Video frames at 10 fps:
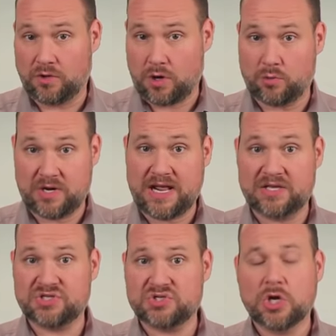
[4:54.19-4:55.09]
hardware
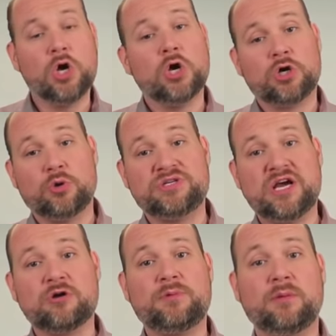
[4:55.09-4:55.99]
analysis, go to
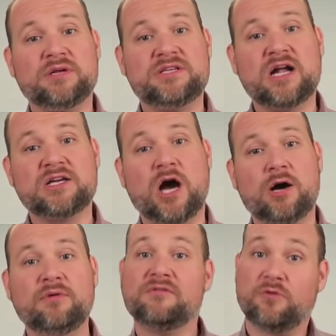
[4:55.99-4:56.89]

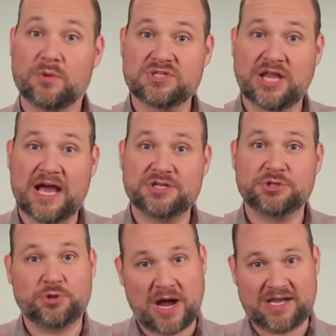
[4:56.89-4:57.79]
techrepublic.com forward slash
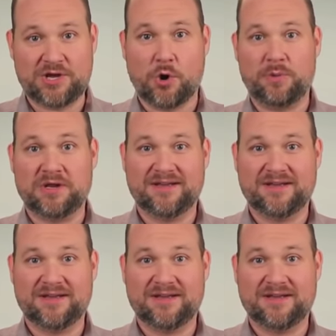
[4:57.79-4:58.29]
cracking open.